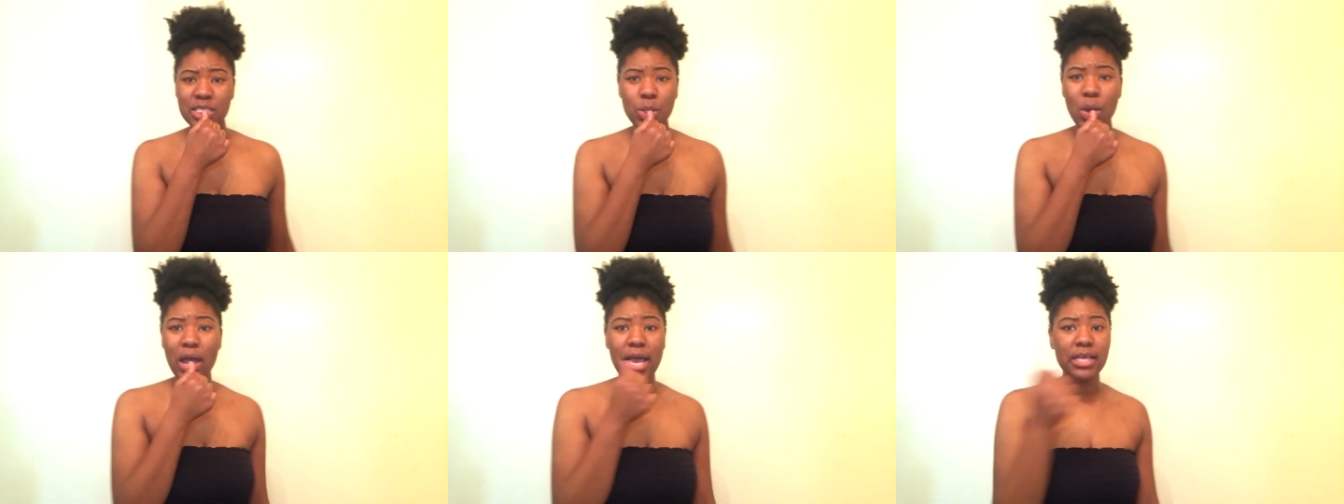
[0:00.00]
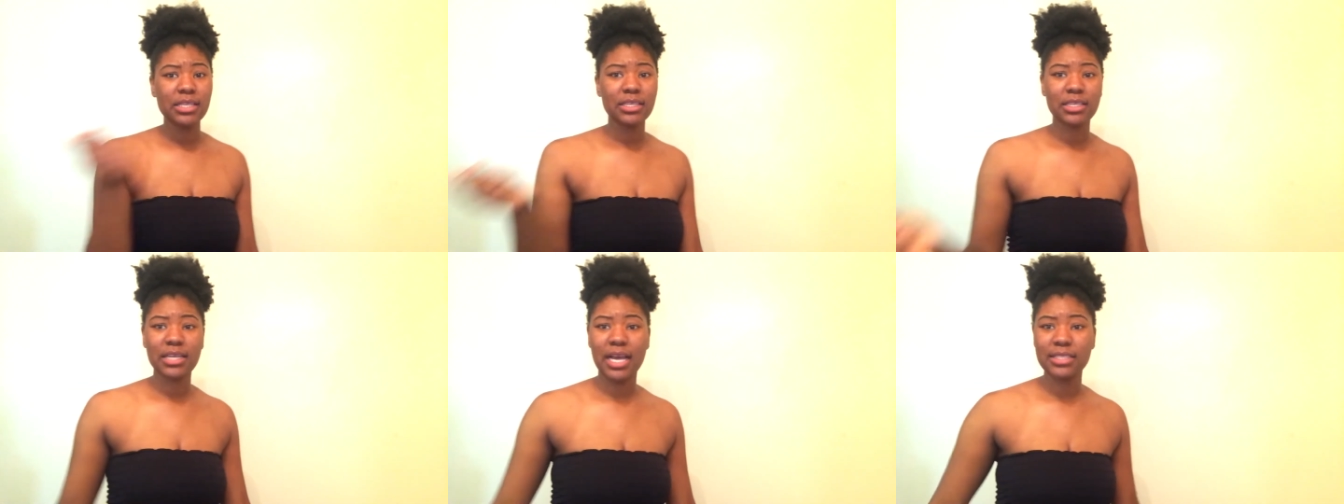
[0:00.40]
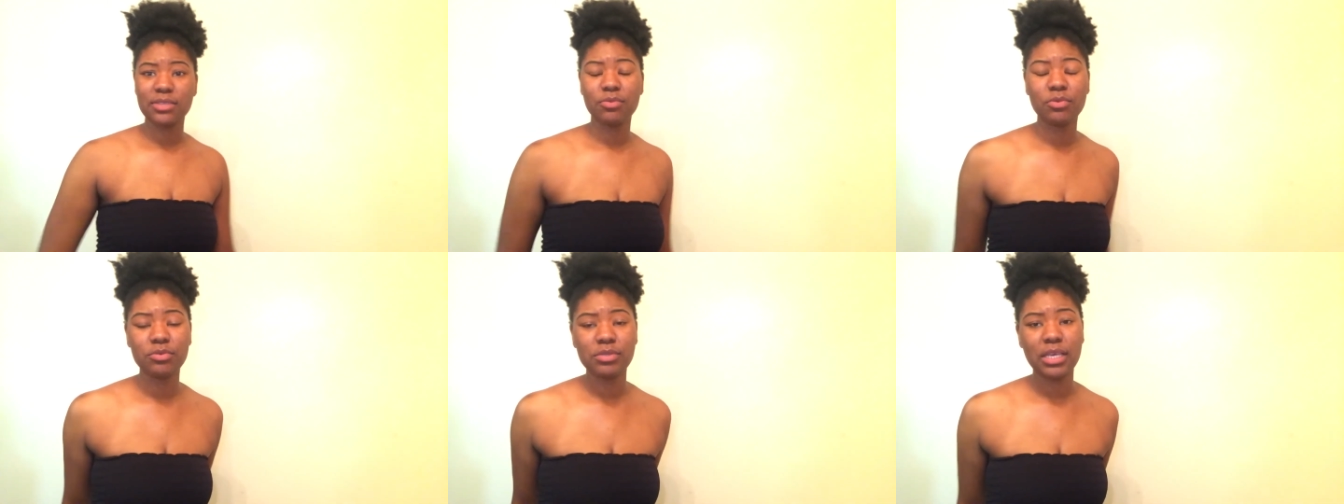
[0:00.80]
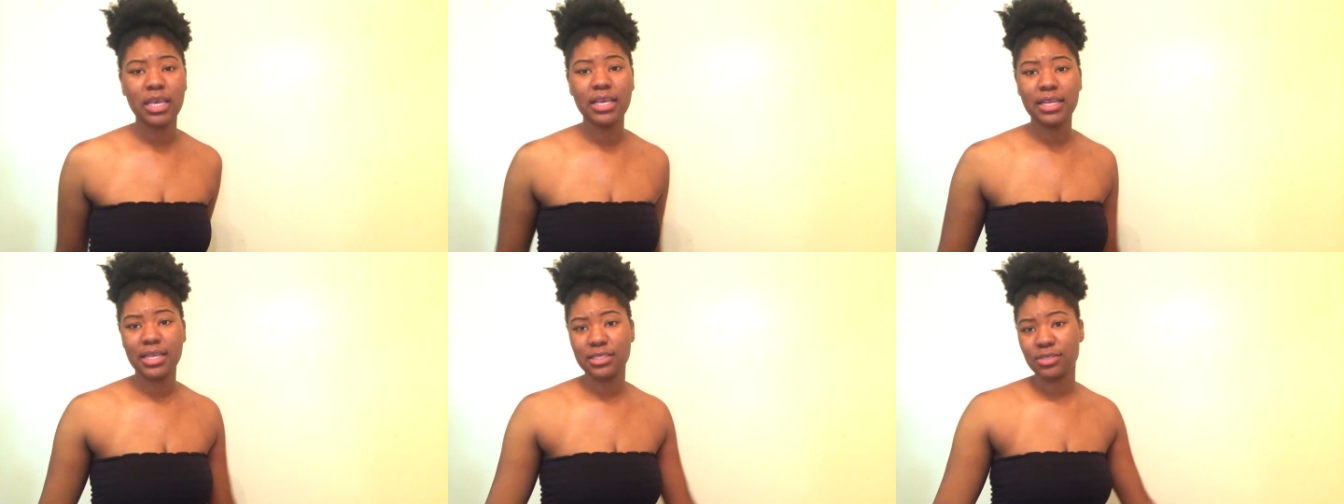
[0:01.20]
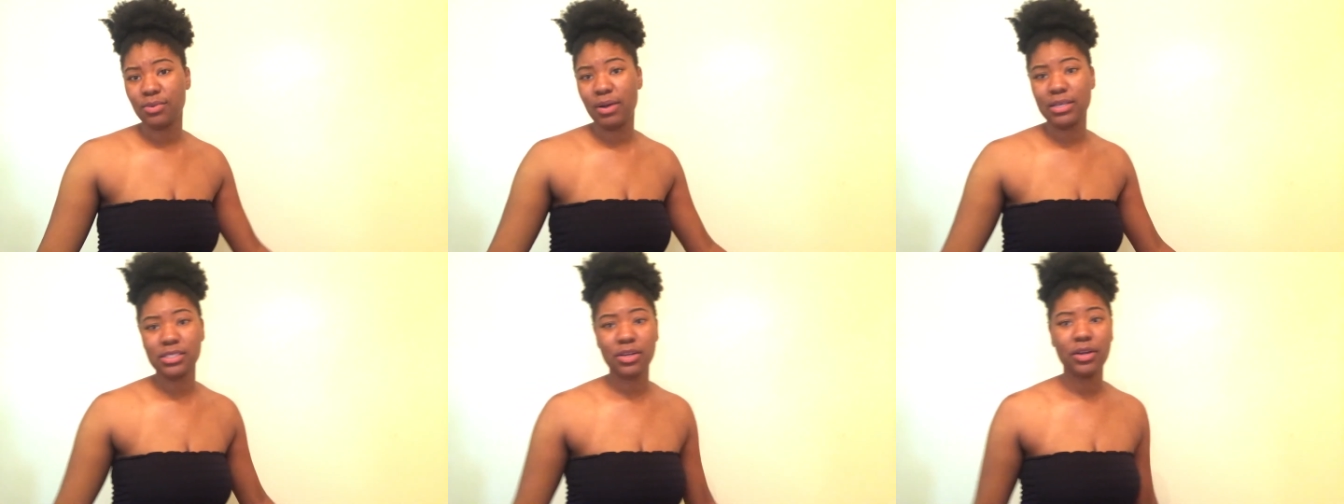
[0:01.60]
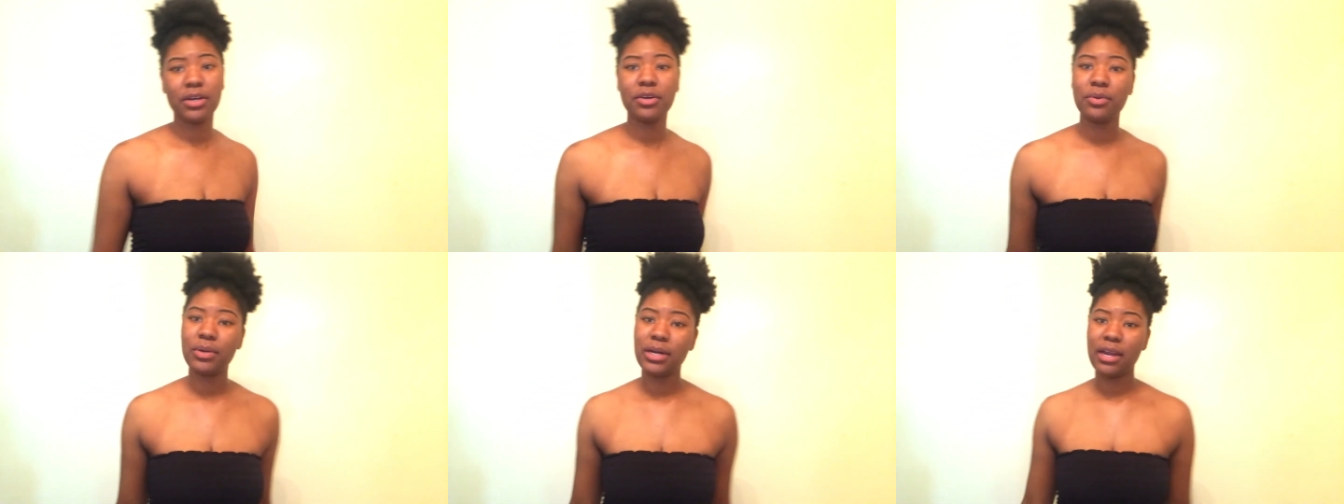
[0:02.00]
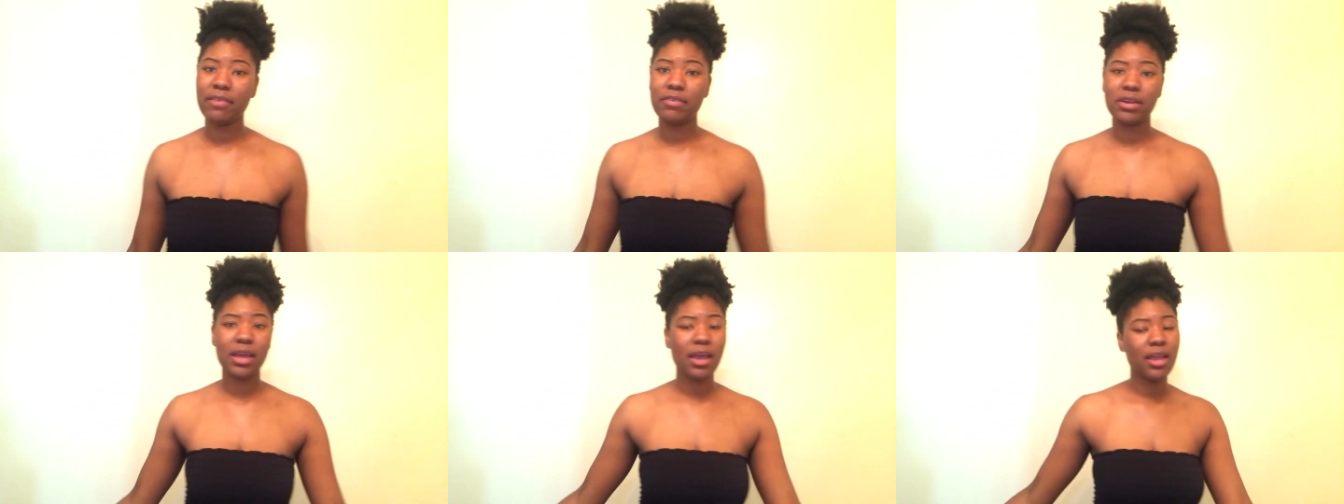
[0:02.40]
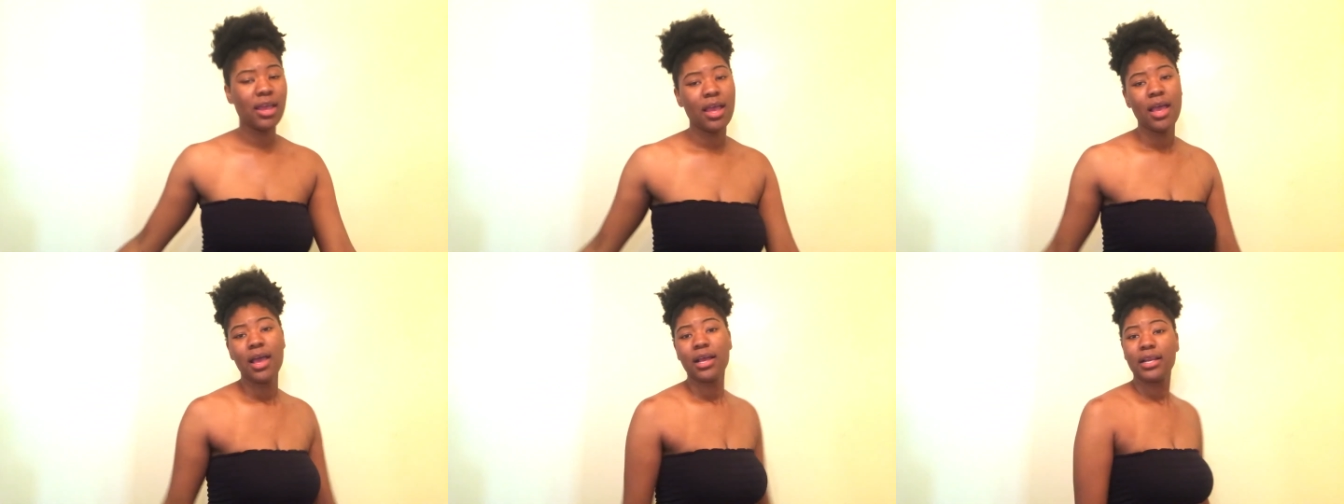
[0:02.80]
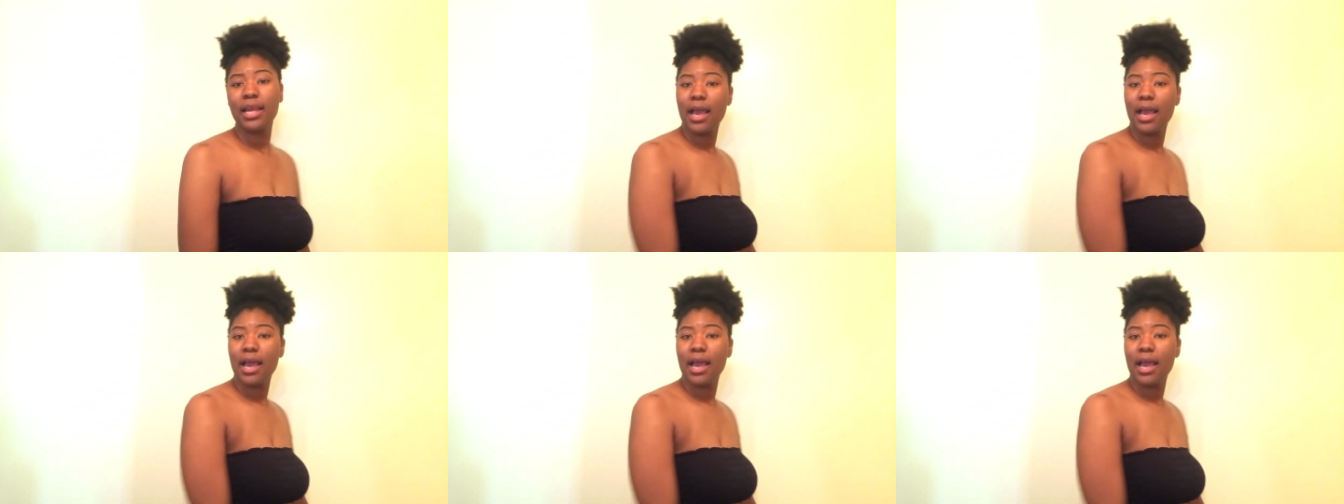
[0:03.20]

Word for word: until I got the routine, until I started doing it every day.